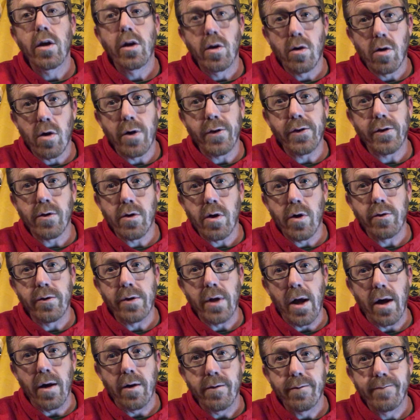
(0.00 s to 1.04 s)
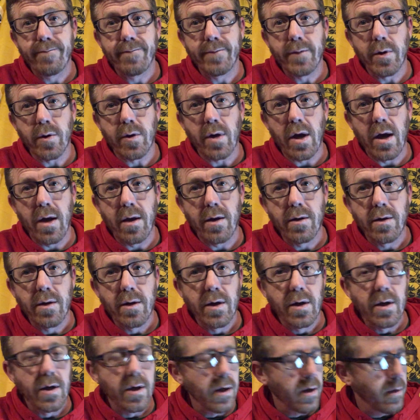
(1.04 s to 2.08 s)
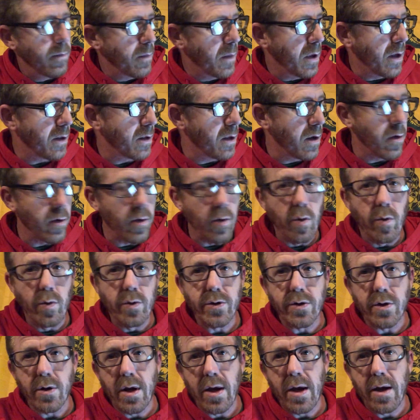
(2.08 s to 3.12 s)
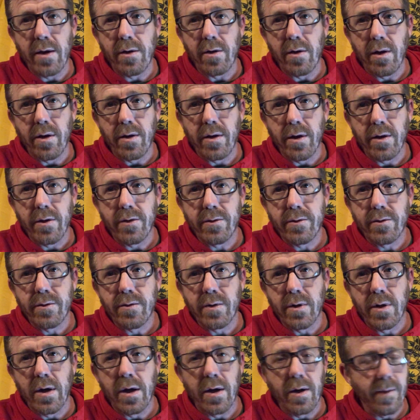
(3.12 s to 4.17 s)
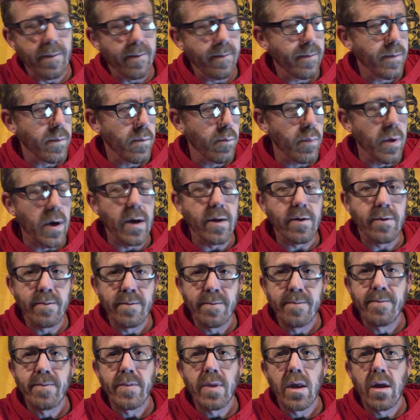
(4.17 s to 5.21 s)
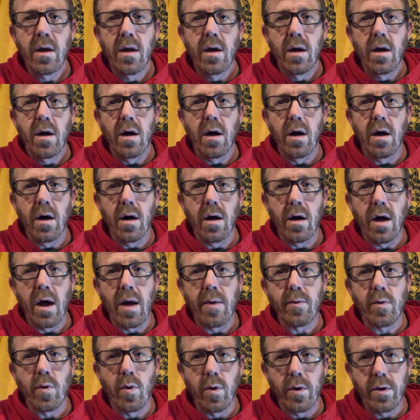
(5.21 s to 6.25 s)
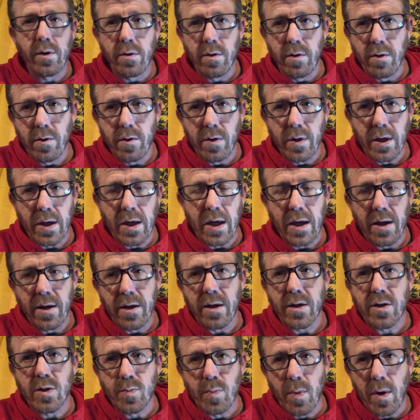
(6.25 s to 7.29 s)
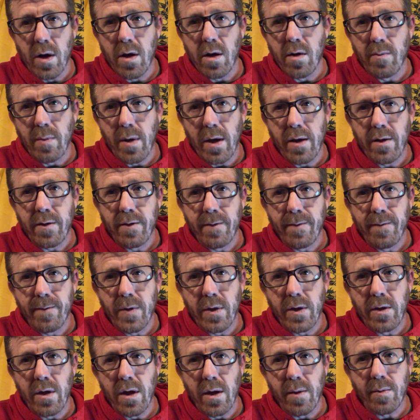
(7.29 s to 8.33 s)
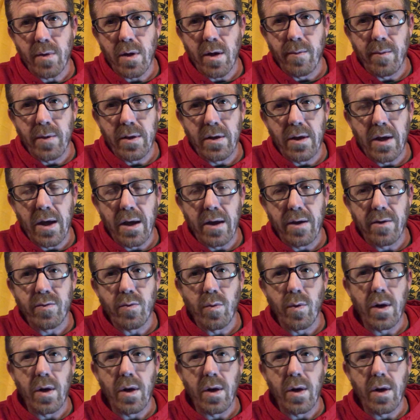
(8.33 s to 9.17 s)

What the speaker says: You're on your own now, okay? I'm not there to hold your hand on this, but I'm going to, again, experiment in the upcoming days.